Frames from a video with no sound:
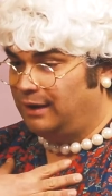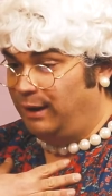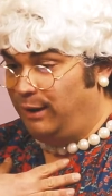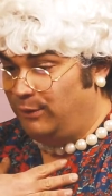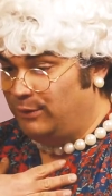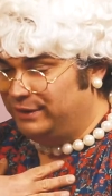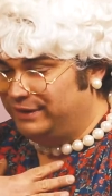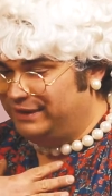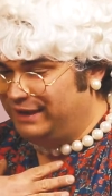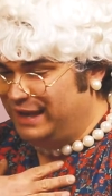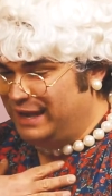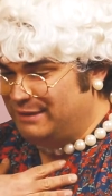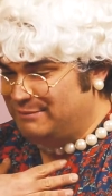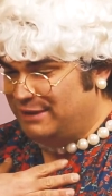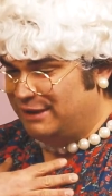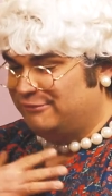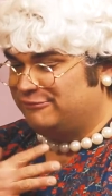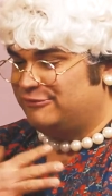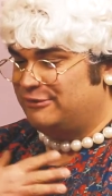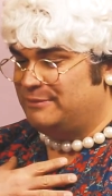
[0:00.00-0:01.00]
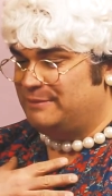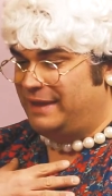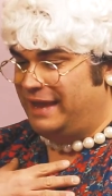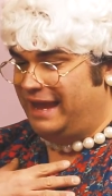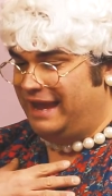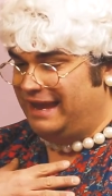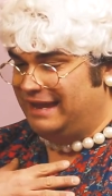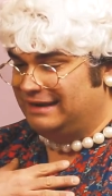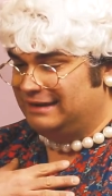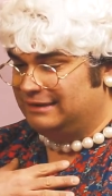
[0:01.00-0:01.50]
Oh, an email from
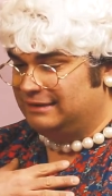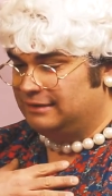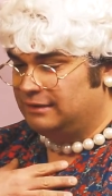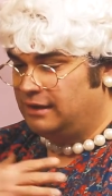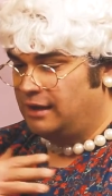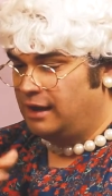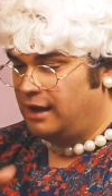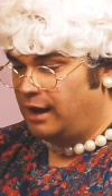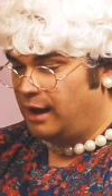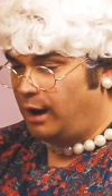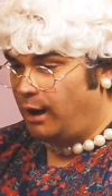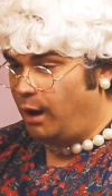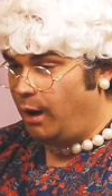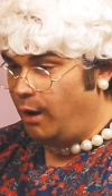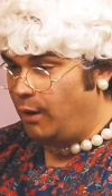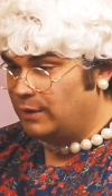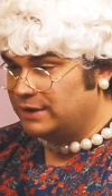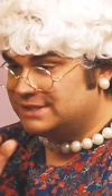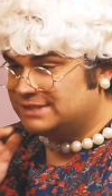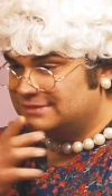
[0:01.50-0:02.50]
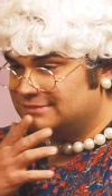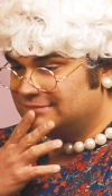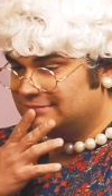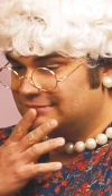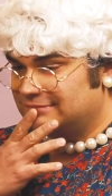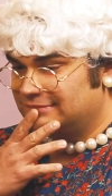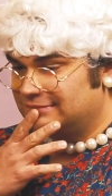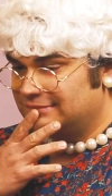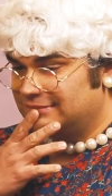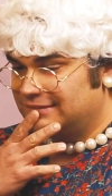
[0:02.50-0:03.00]
Aidan. Oh, it's
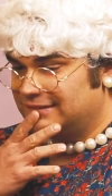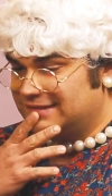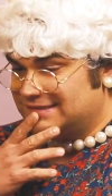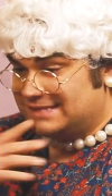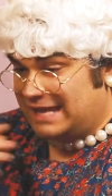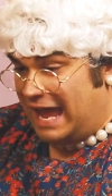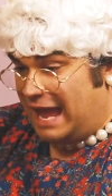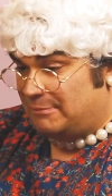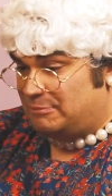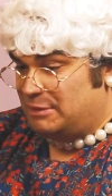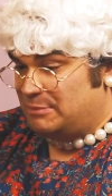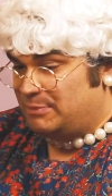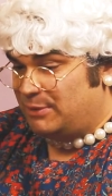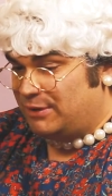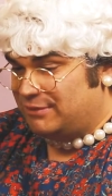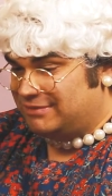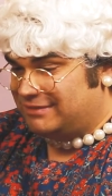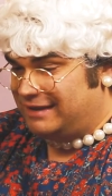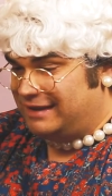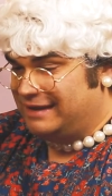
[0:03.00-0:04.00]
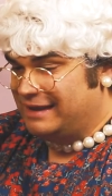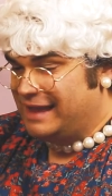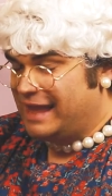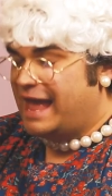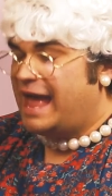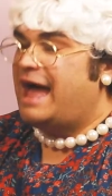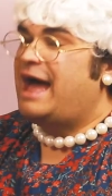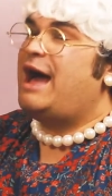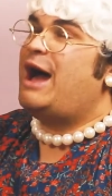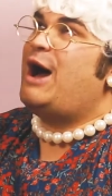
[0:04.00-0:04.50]
happy birthday.
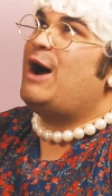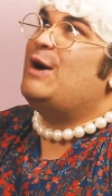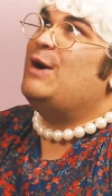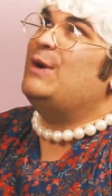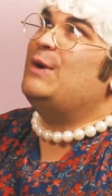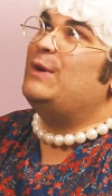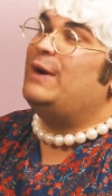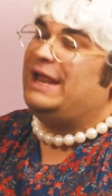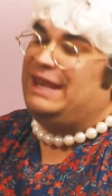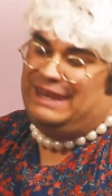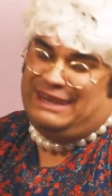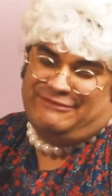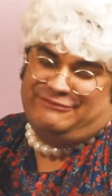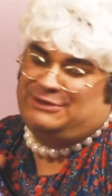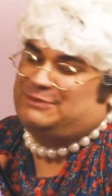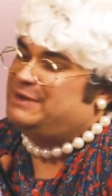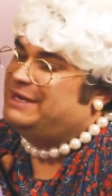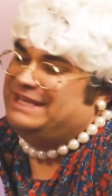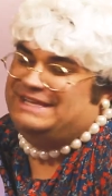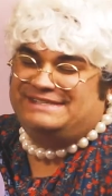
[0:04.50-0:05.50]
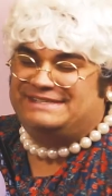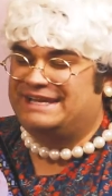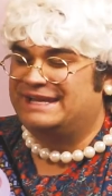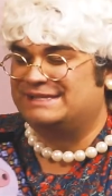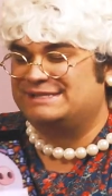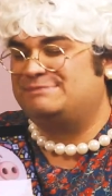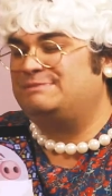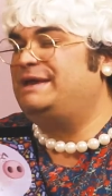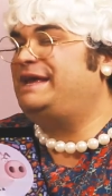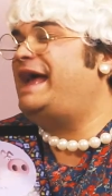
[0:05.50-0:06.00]
Oh, I love it when he
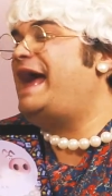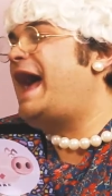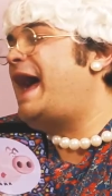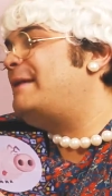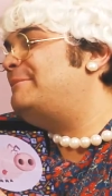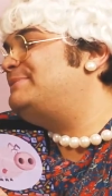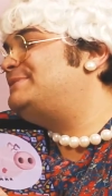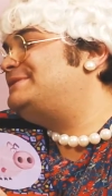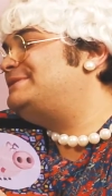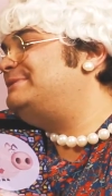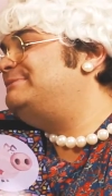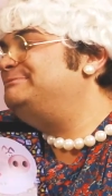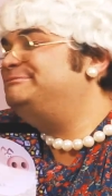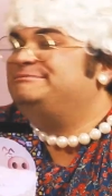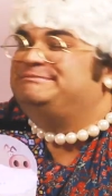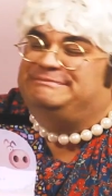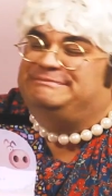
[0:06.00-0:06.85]
sends me apps.